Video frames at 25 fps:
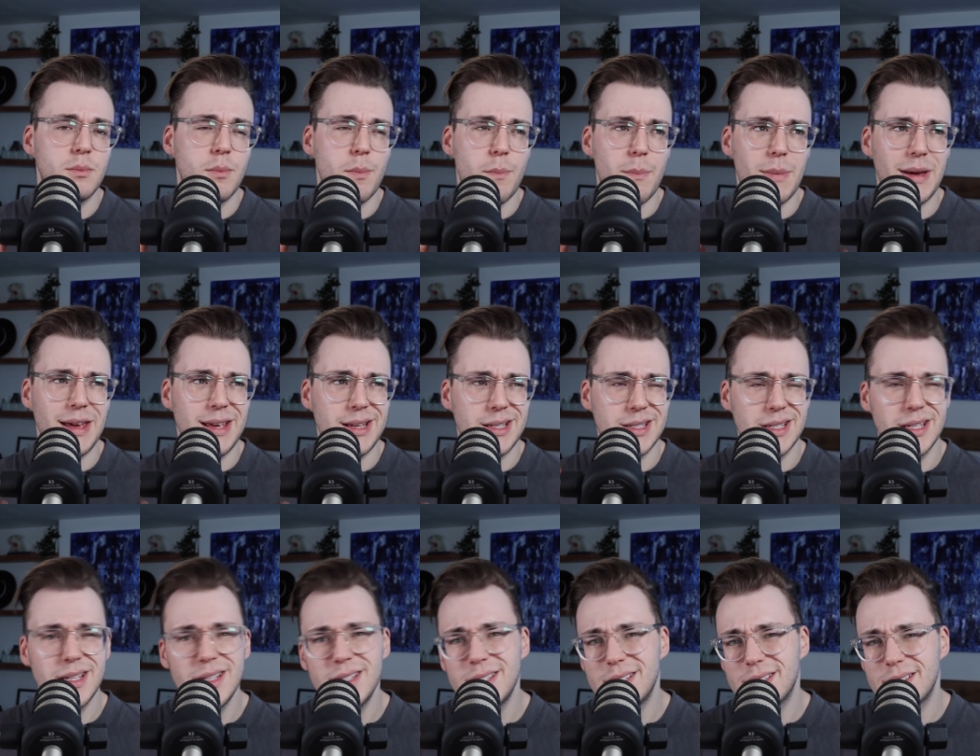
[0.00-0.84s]

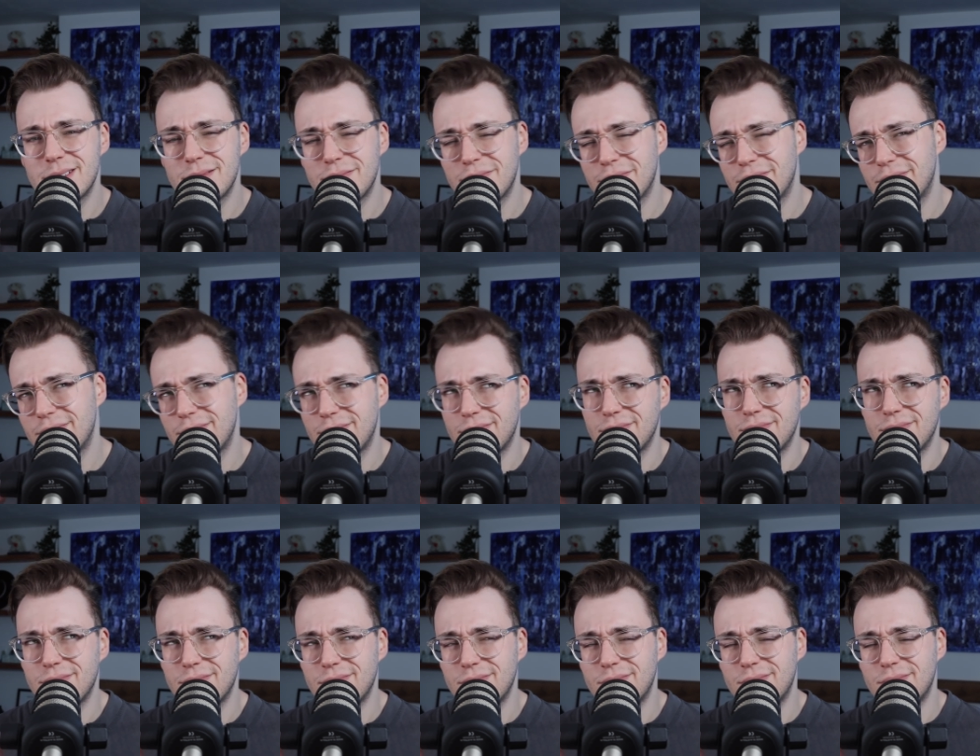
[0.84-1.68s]
pieces,
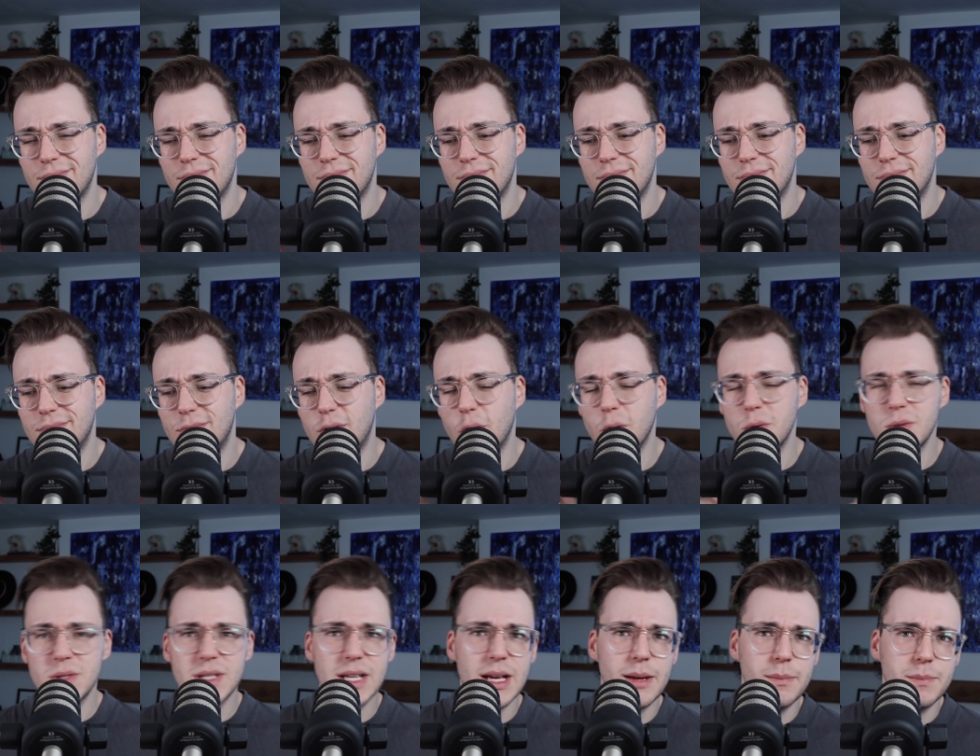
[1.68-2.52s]

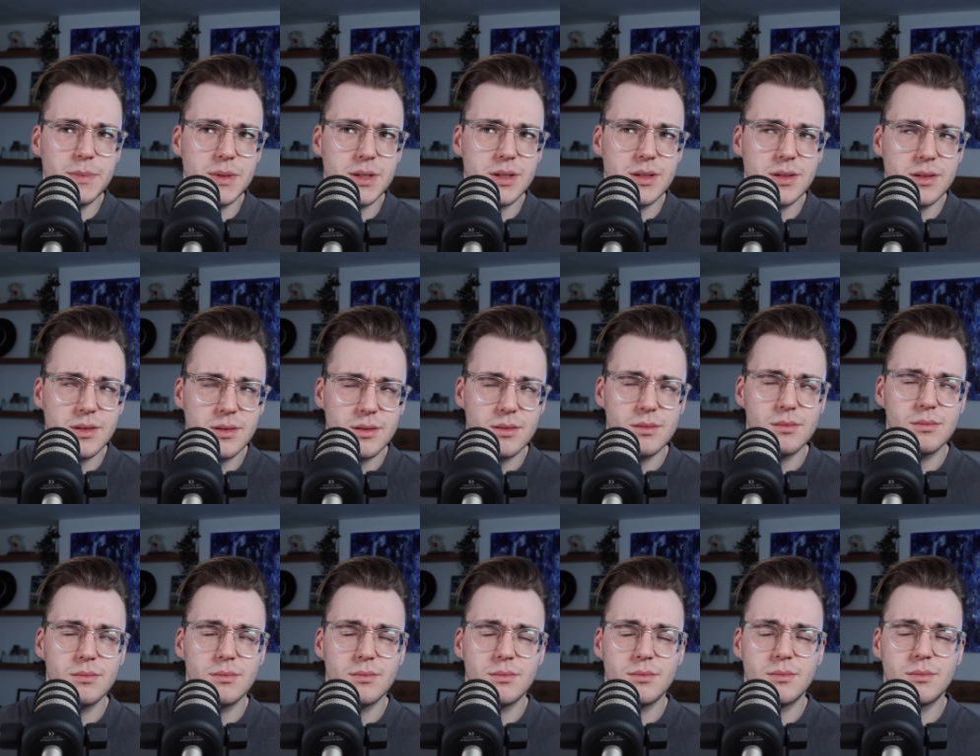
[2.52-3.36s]
concepts.
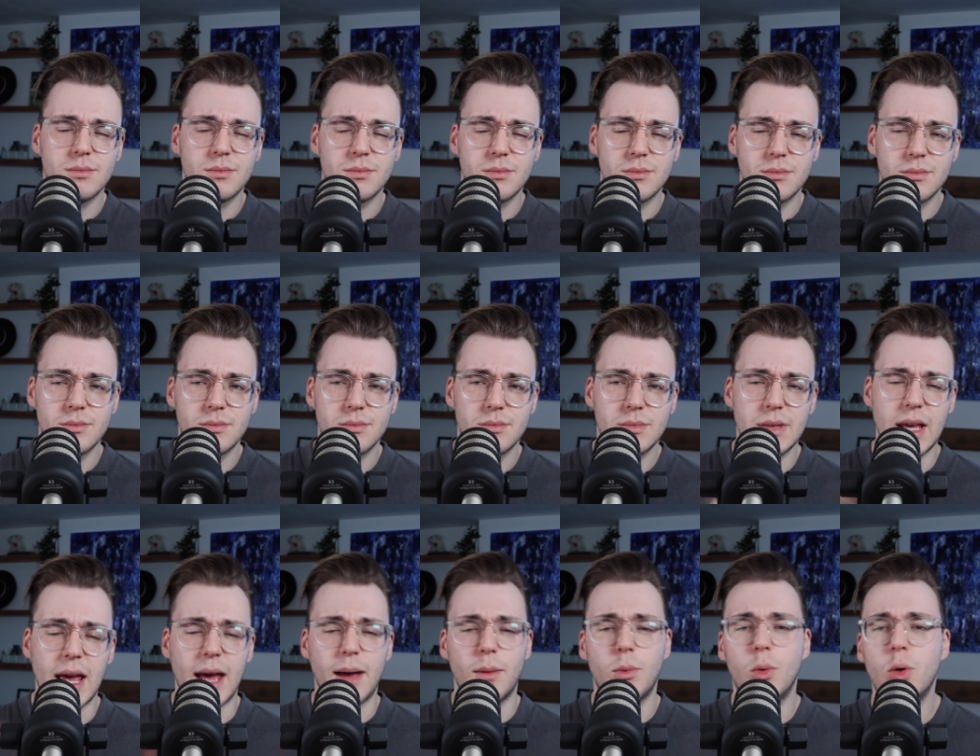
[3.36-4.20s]

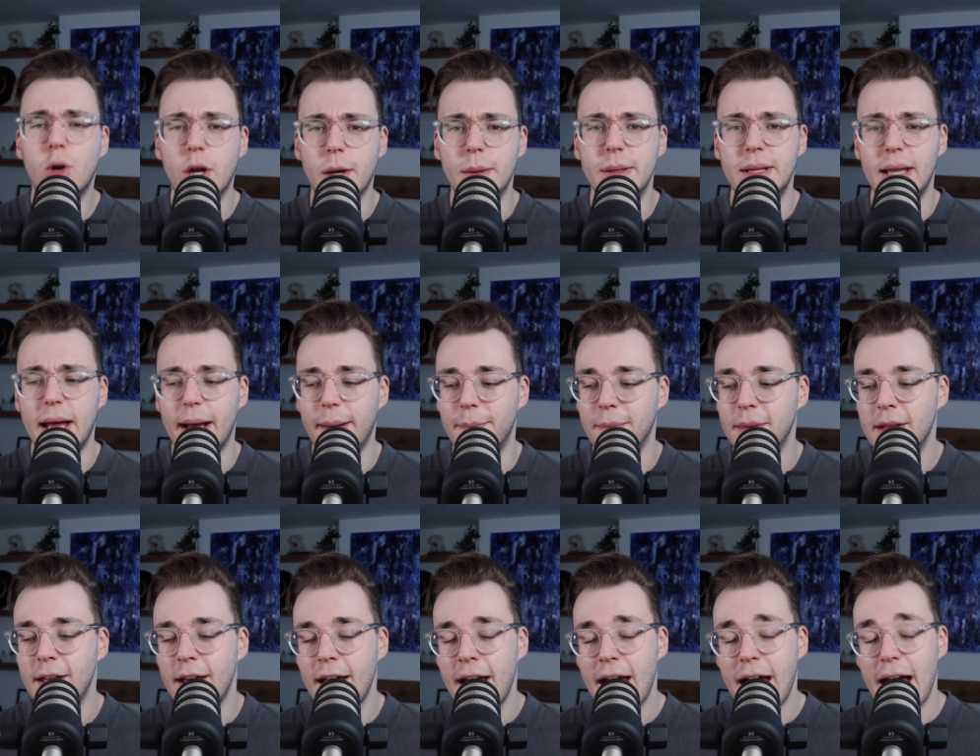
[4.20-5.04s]
Yeah, we'll go with that.
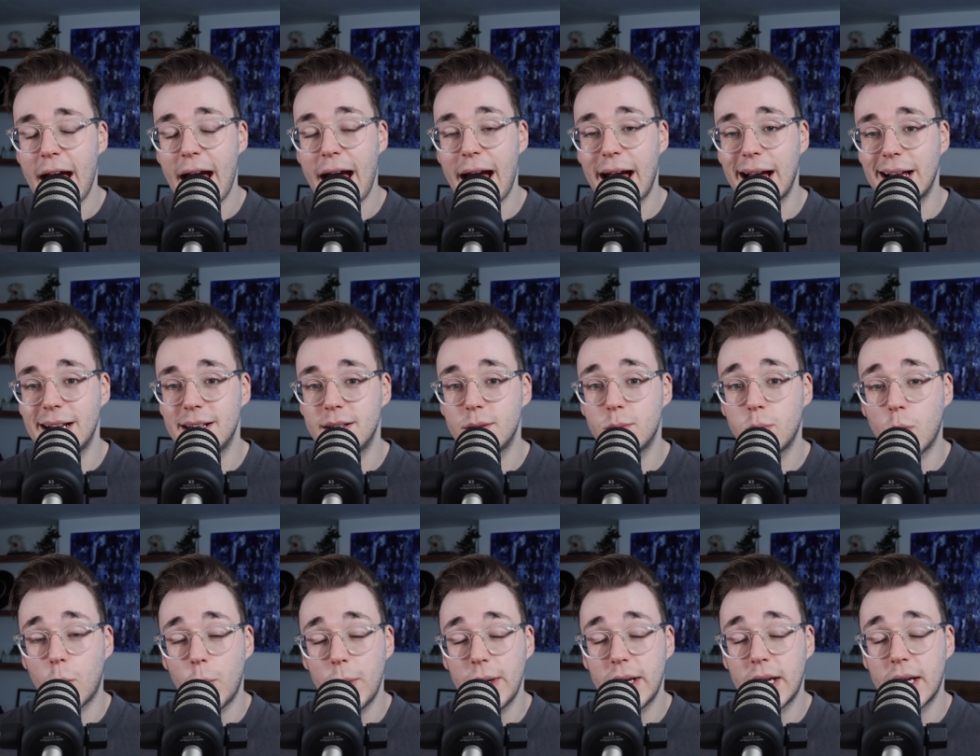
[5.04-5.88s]
And
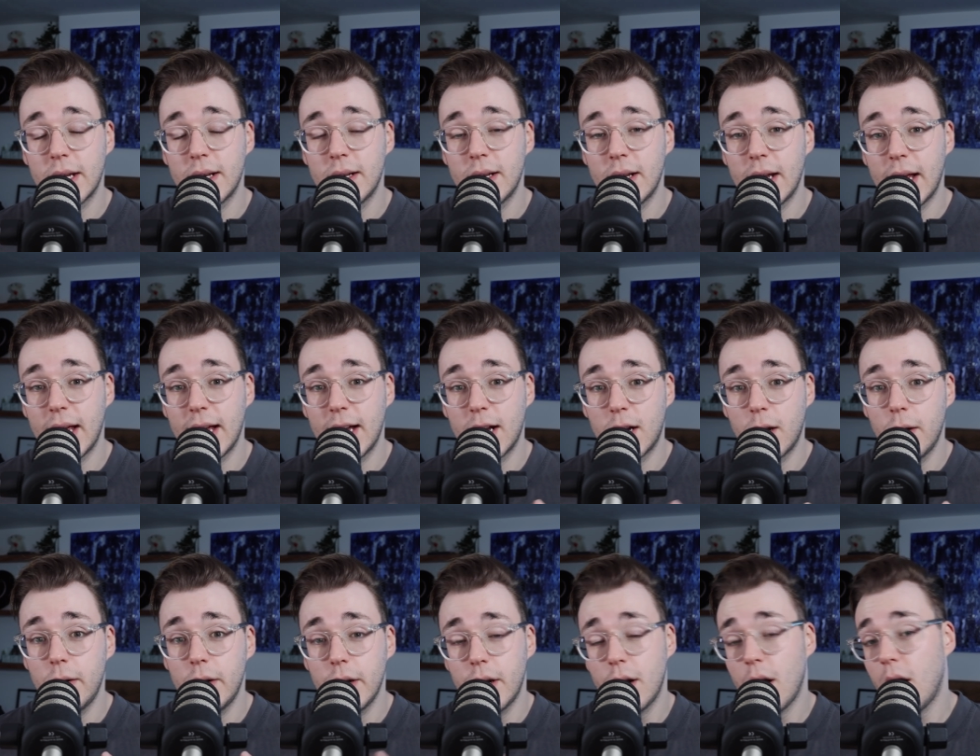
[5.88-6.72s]
what we can
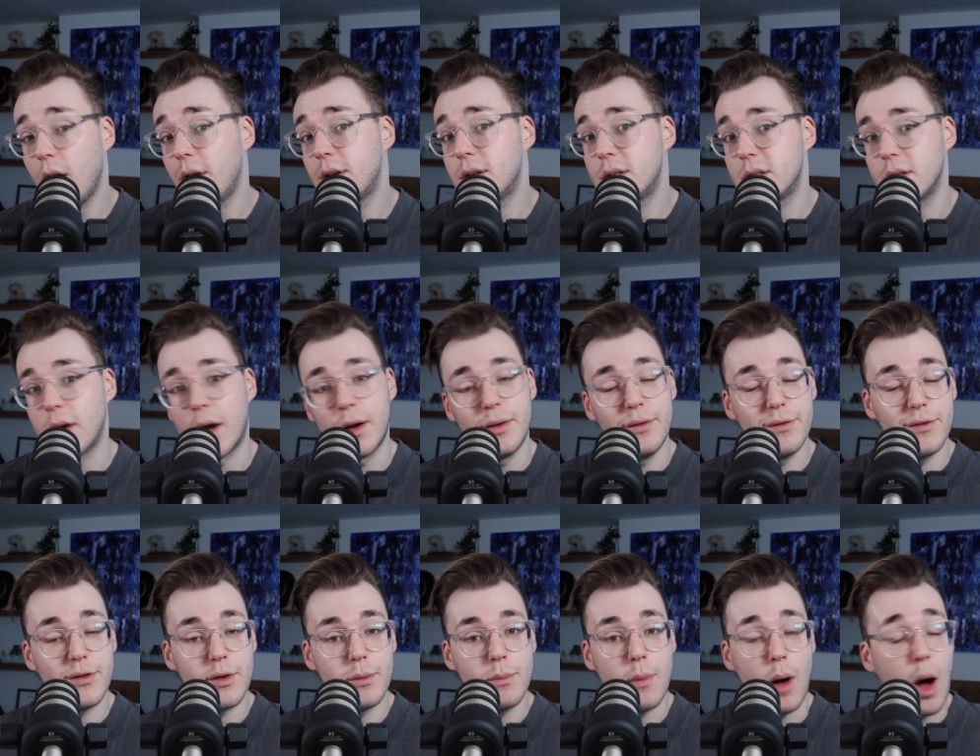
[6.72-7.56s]
include in our design
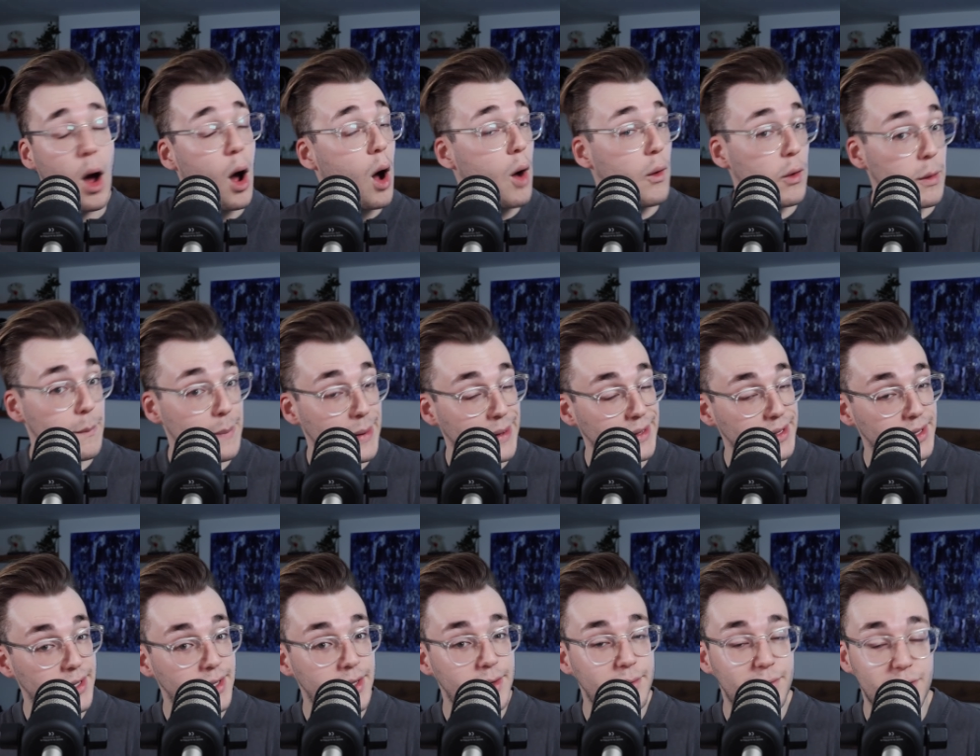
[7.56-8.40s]
from our
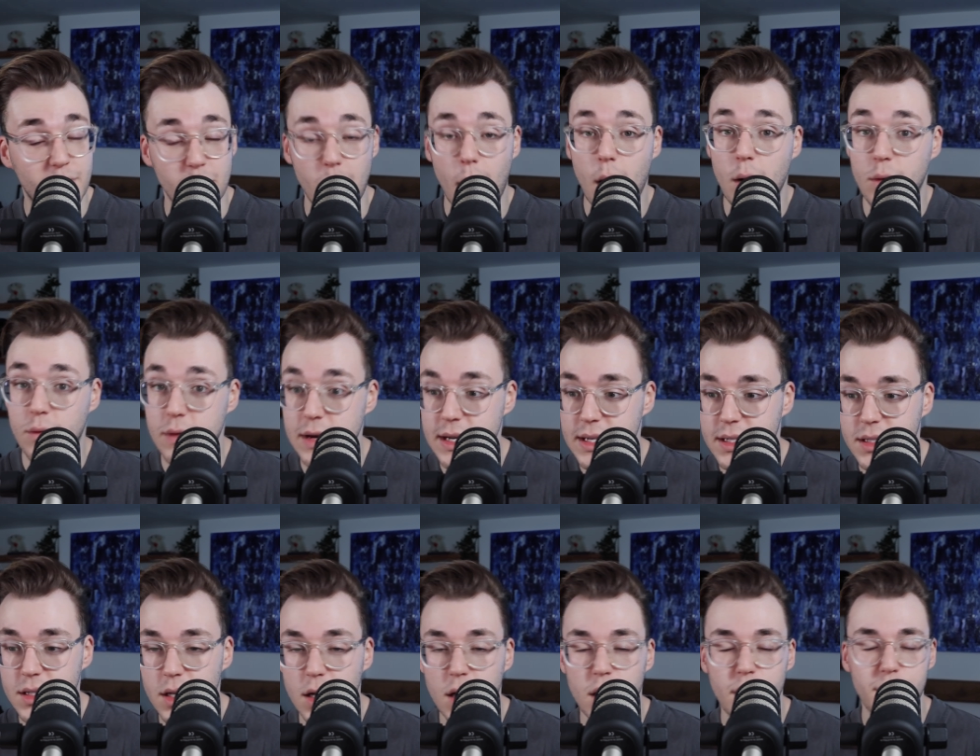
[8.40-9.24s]
opinion, from our
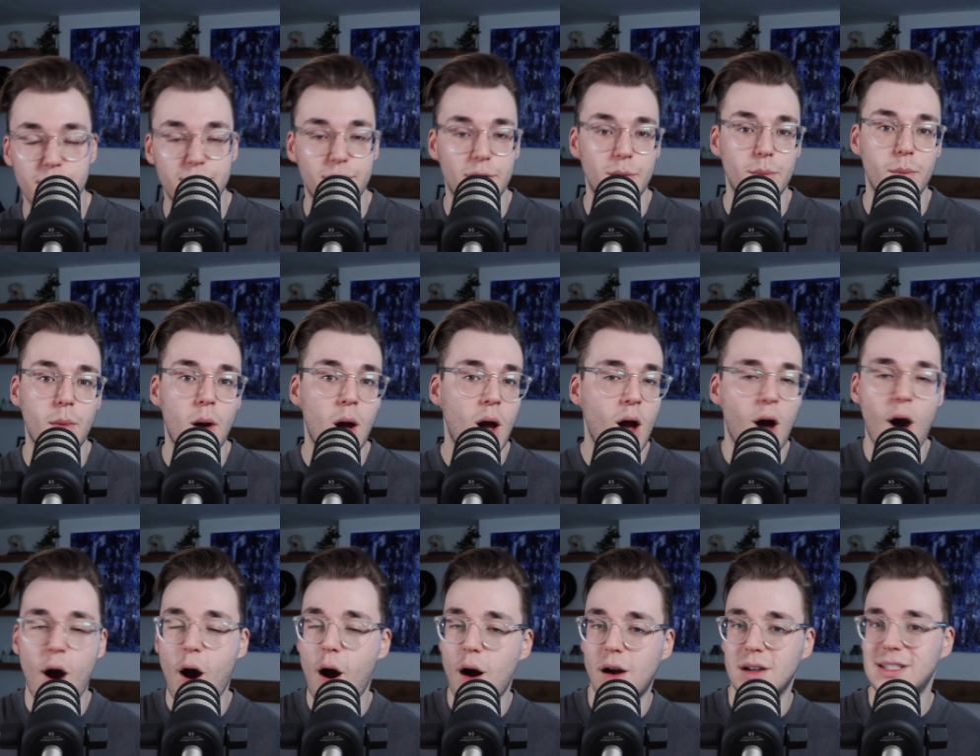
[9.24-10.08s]
research, from
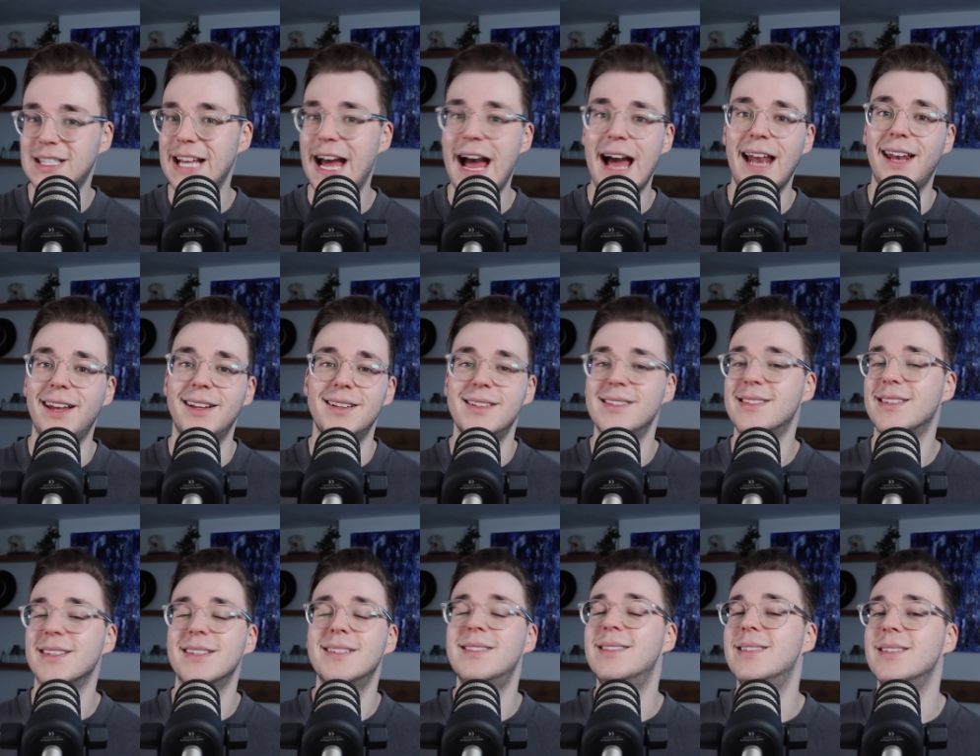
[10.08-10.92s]
our talents
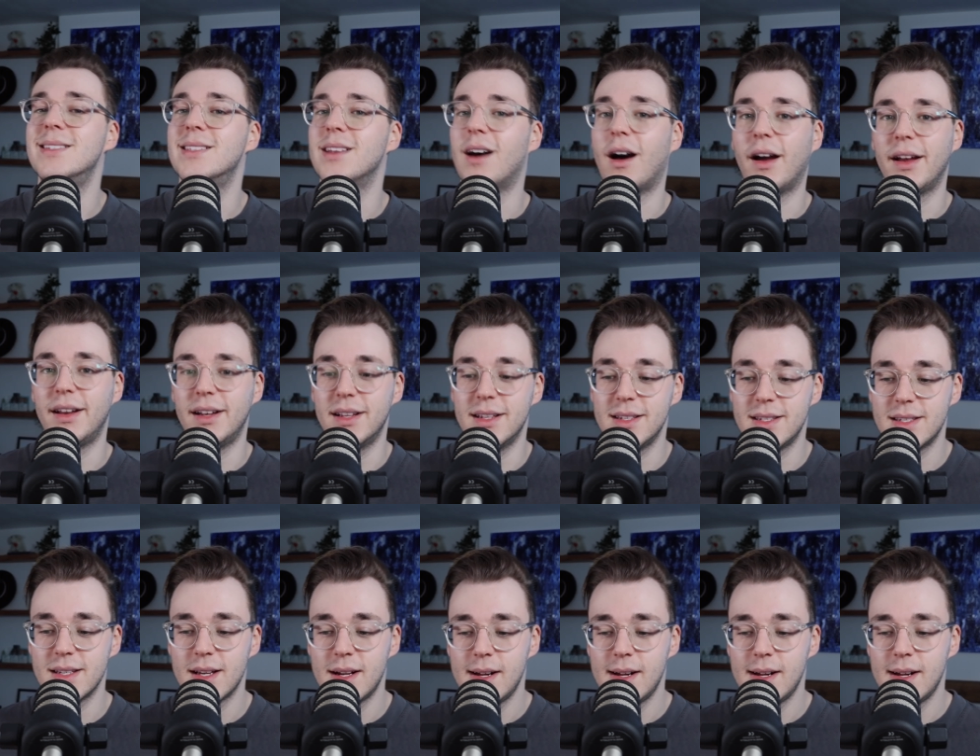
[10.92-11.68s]
as designers.